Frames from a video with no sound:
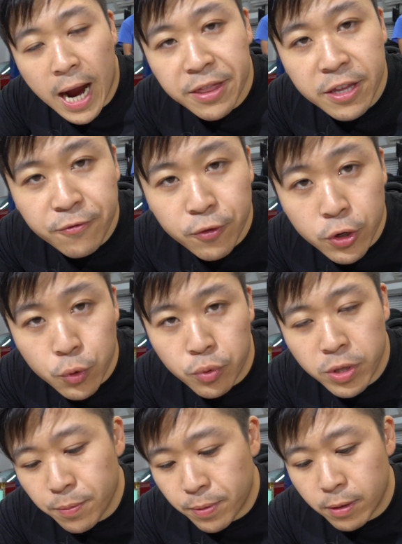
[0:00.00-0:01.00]
I think for you to
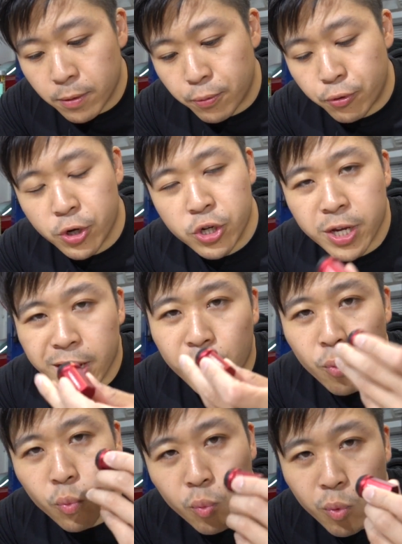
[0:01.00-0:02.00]
really be able to appreciate
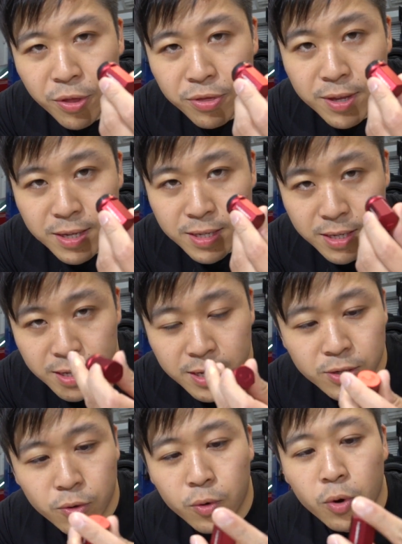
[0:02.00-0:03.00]
what this
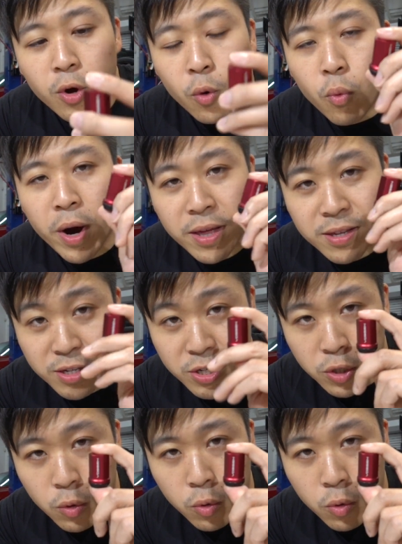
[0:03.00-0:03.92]
is or why this is so